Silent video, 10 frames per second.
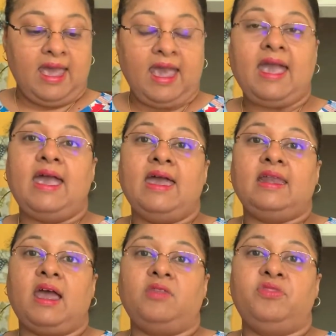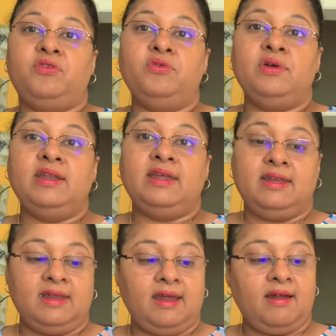and I threw it
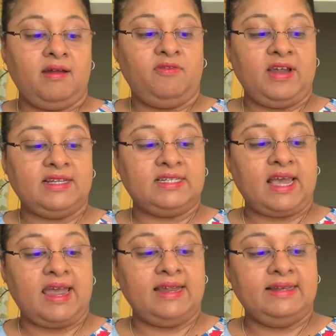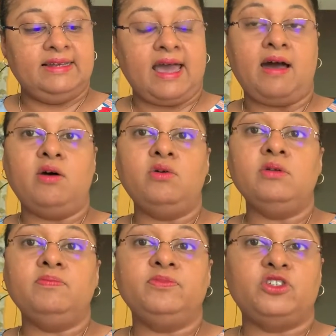in there face side
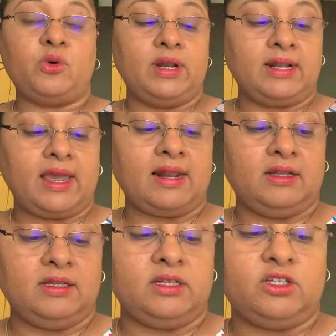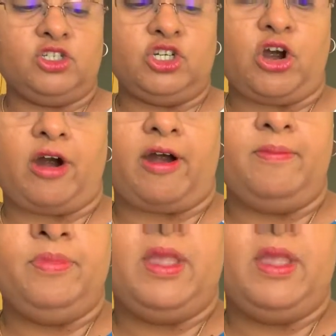down so it'll get a little char.